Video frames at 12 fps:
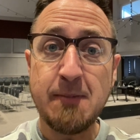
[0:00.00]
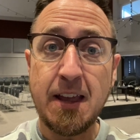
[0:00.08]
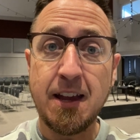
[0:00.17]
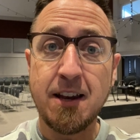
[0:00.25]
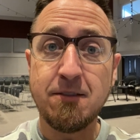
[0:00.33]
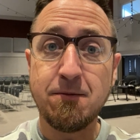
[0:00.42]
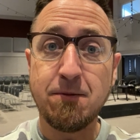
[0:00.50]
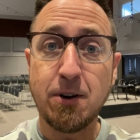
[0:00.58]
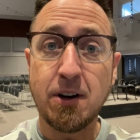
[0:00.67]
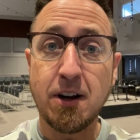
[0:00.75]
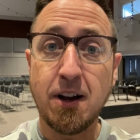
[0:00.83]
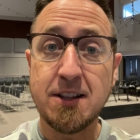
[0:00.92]
and
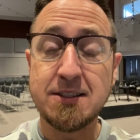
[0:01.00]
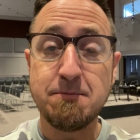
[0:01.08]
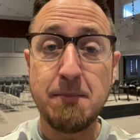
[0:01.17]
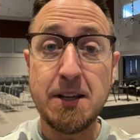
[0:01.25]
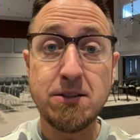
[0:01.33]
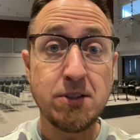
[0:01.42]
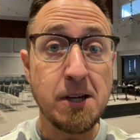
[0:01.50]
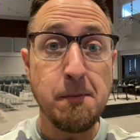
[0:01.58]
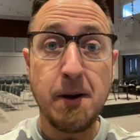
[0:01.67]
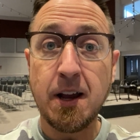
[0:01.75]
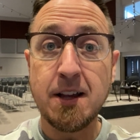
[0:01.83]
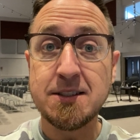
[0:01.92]
for God's ministry
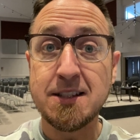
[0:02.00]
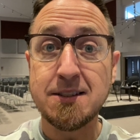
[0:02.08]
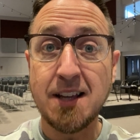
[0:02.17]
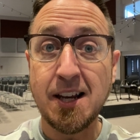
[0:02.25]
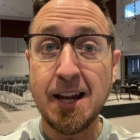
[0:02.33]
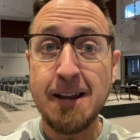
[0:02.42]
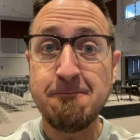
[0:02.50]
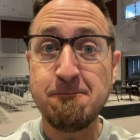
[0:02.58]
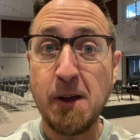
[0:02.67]
among us this Sunday.